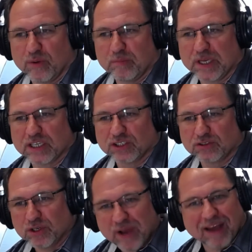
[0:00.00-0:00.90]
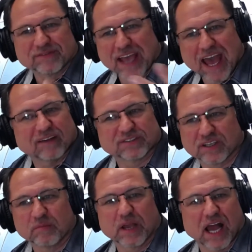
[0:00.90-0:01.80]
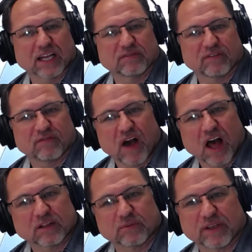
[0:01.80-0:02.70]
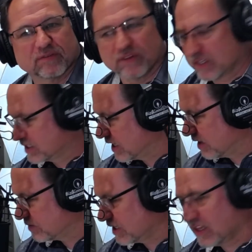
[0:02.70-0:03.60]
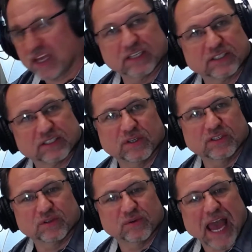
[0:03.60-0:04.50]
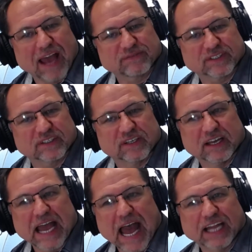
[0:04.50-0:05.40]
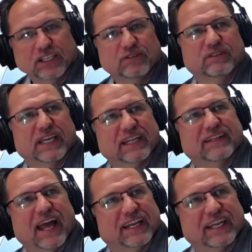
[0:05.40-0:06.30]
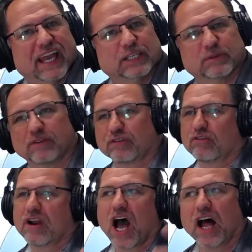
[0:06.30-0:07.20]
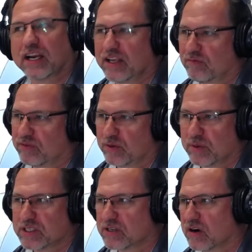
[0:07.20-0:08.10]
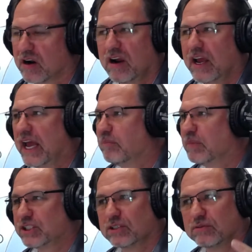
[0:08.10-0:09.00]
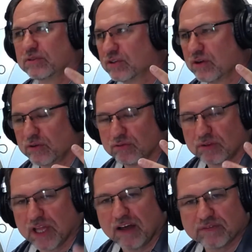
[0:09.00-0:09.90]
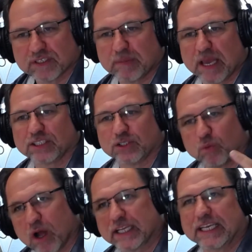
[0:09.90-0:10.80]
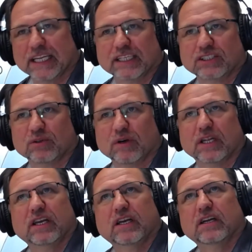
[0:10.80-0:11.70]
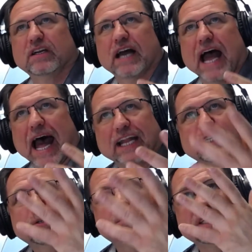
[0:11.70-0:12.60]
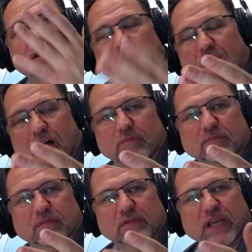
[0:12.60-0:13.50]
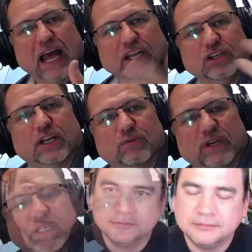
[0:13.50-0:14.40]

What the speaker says: Because you do have to have some kind of a following for this NFT thing, don't you? You have to. How do you get that engagement if you're not an influencer, but you love the space, you want to get into it? How do you get a reach?